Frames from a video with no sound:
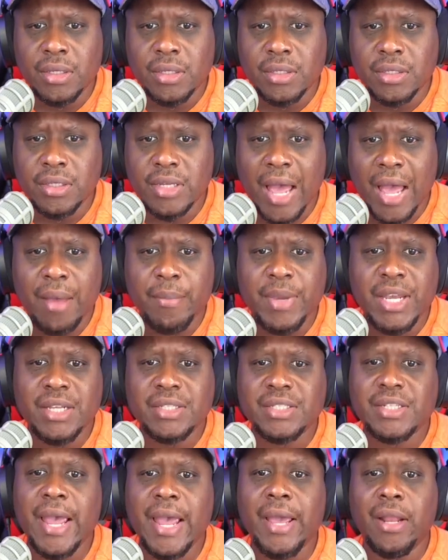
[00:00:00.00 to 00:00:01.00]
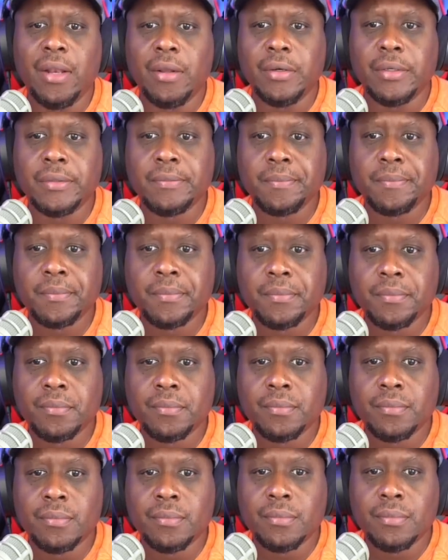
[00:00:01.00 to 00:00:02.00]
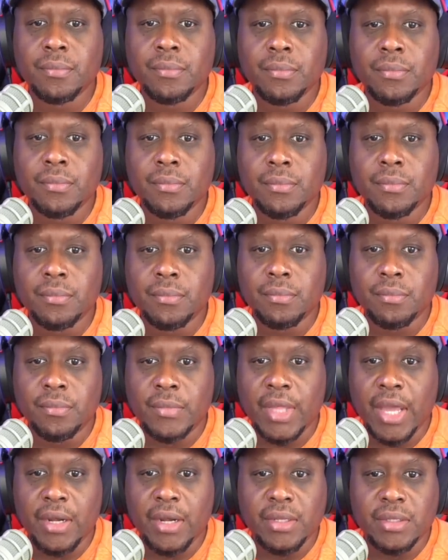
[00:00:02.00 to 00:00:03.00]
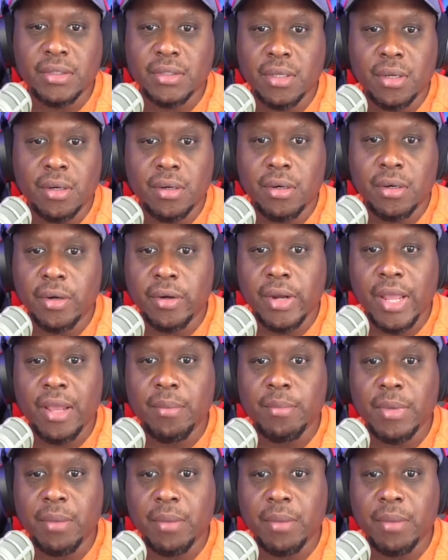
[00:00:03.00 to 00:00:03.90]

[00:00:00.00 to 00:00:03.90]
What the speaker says: Yami Taylor. That is her name,